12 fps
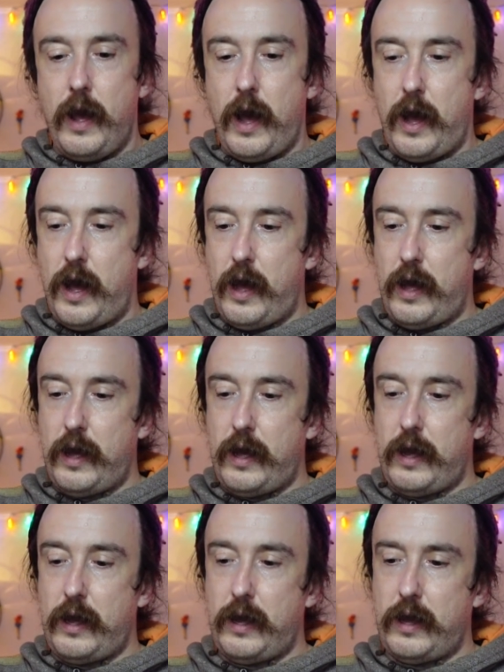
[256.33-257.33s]

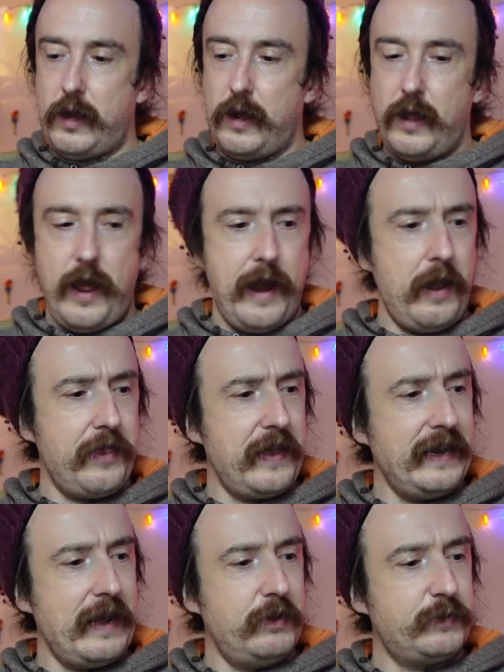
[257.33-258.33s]
Uh, and I
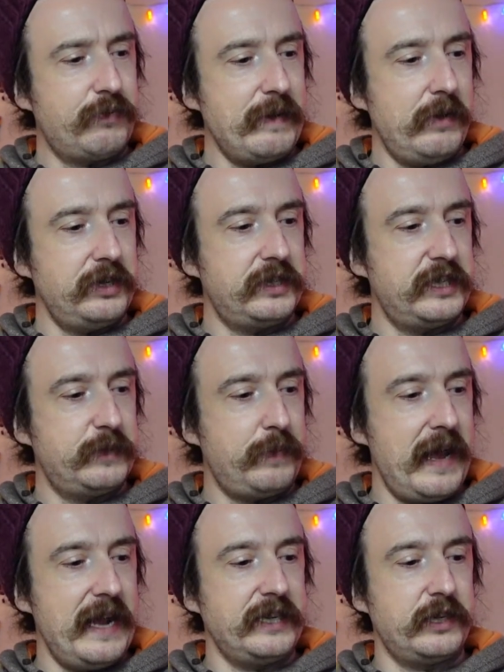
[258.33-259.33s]
think that was pretty much the
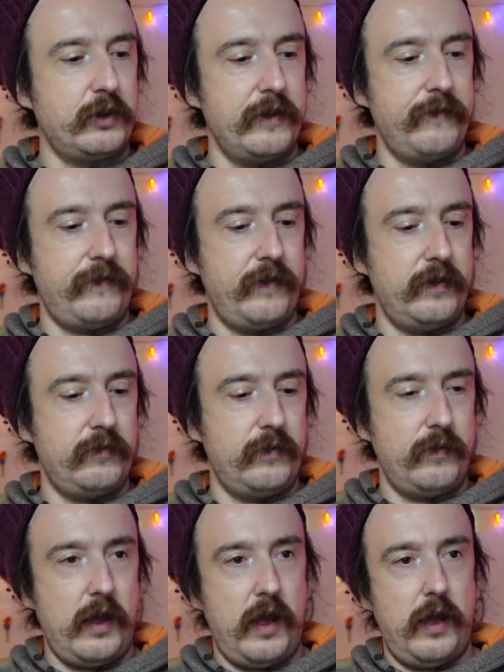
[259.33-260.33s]
specs. I got it.
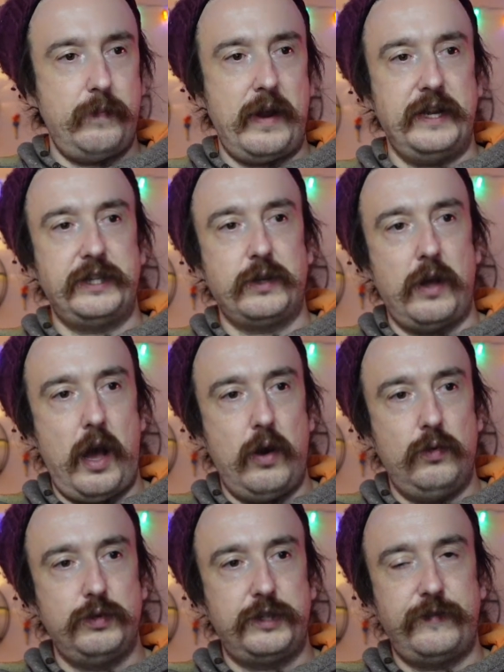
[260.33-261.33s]
Um, and it's got
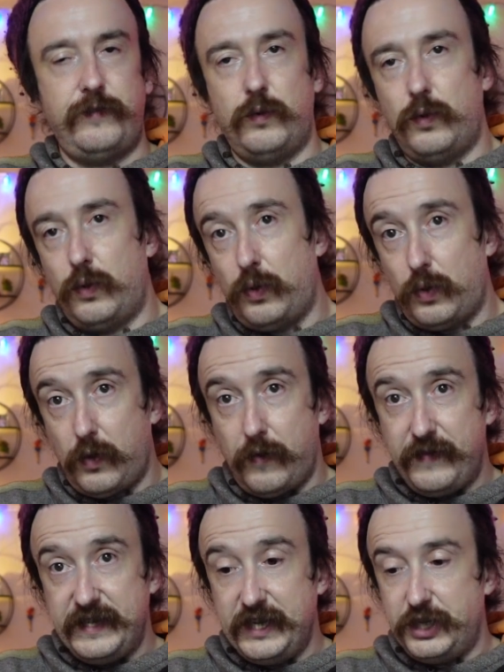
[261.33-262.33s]
holes for
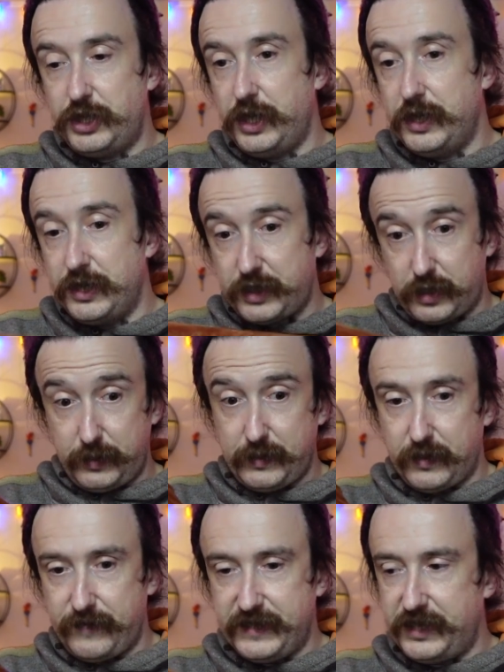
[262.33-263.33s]
vintage tuners, because we've
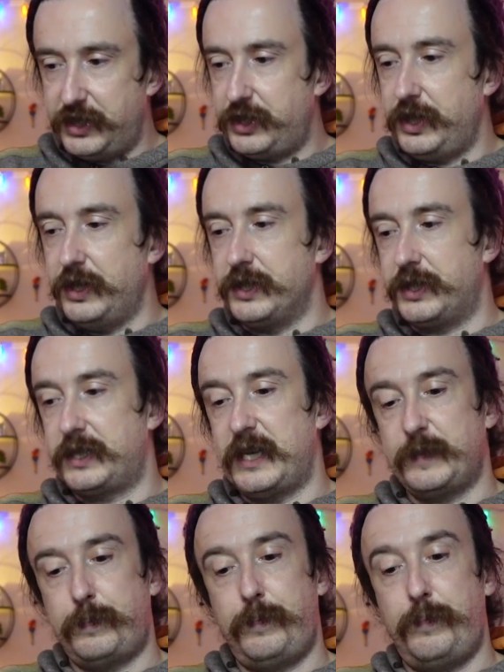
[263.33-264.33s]
got the vintage tuners. So
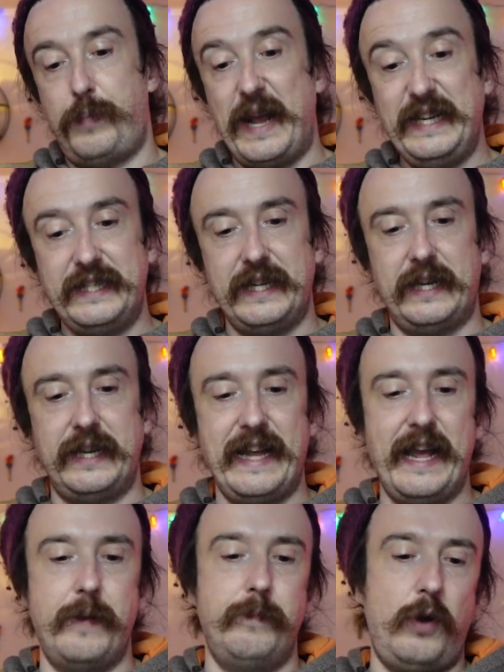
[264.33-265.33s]
that's basically
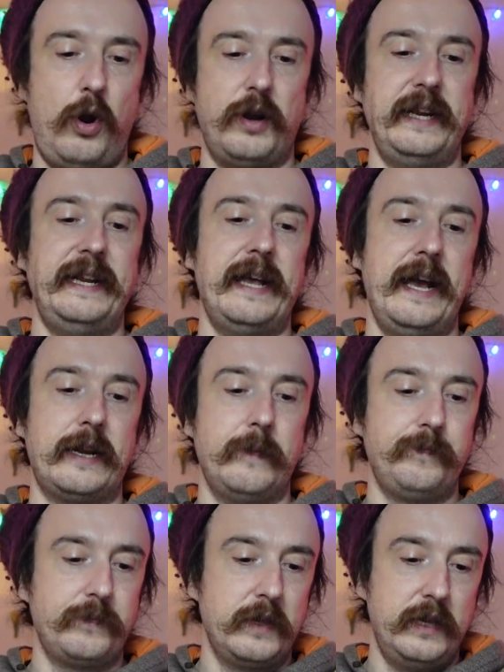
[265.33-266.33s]
it. Mahogany neck,
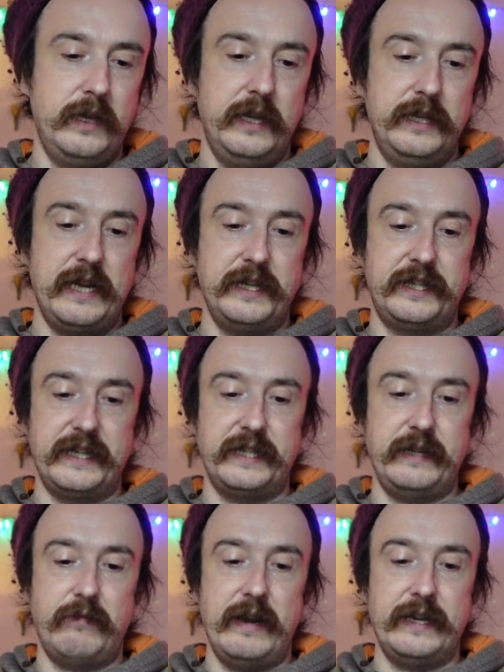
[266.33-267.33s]
ten
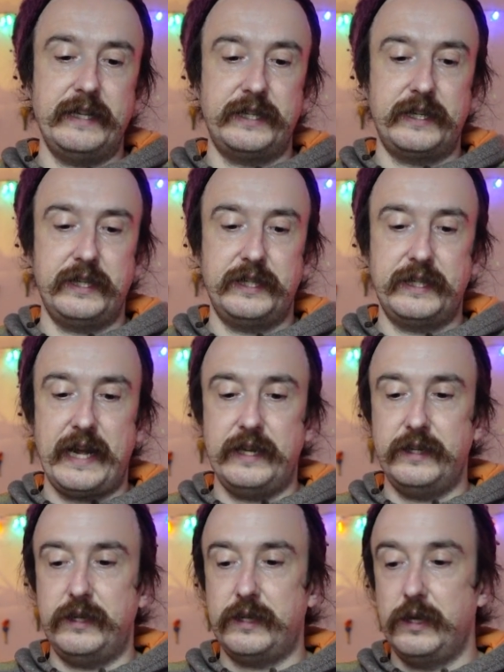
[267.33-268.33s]
sixteen radius,
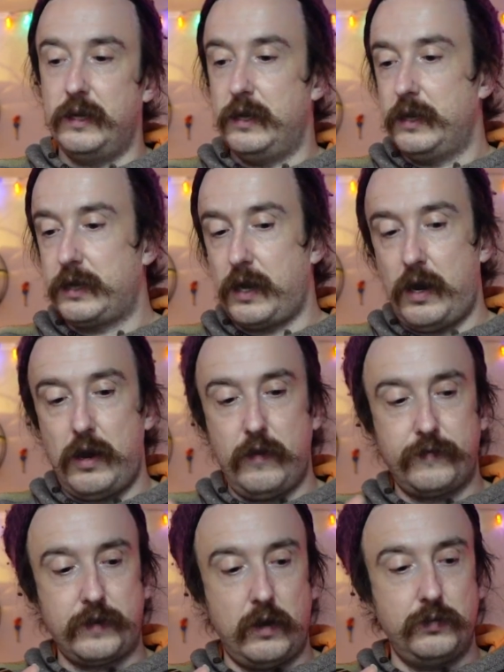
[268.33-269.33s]
standard
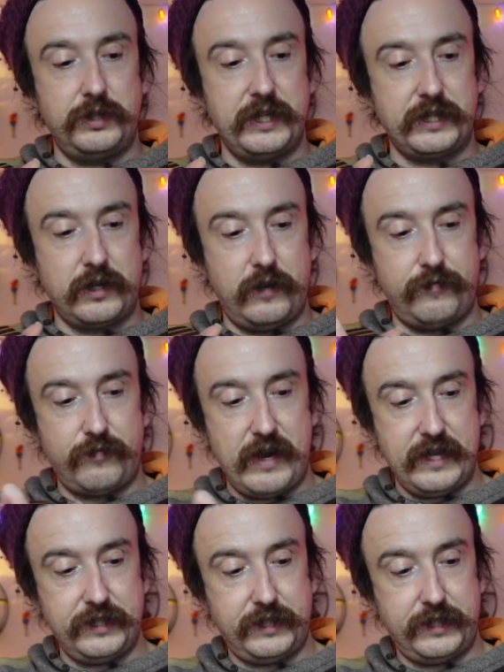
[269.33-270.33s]
carve, gold Jescar
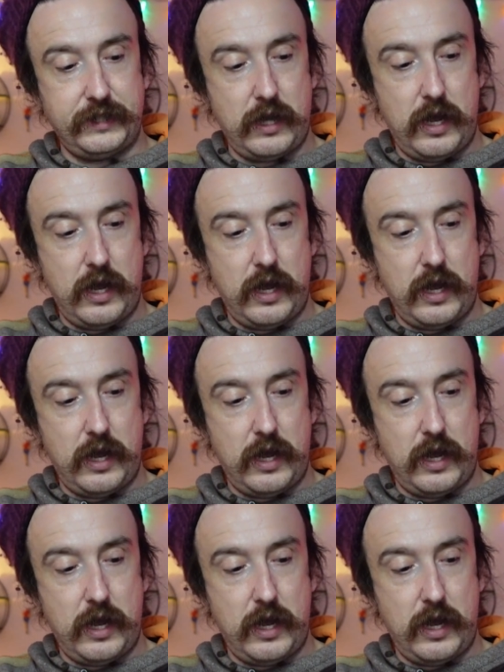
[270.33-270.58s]
frets.